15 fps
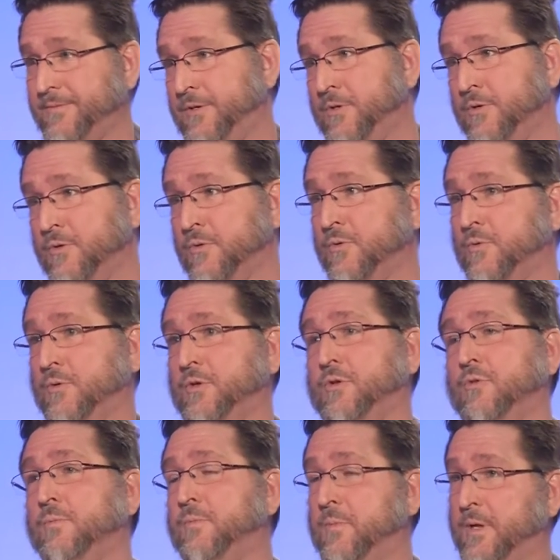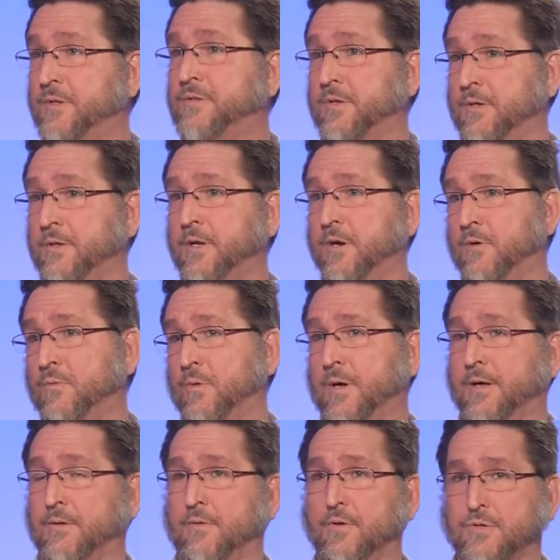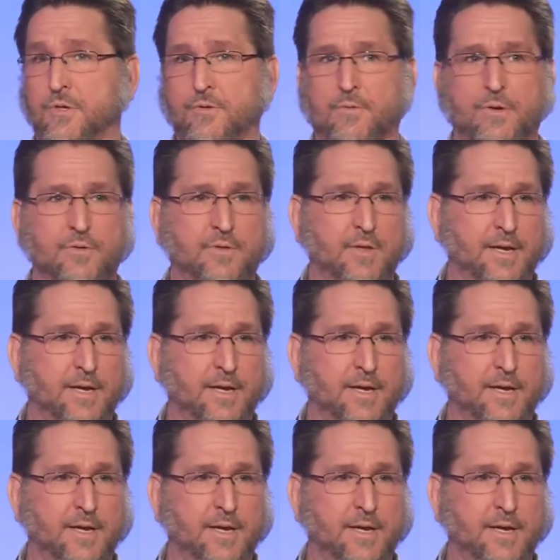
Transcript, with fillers: You, you, it's a, you know, uh, there's a, there's,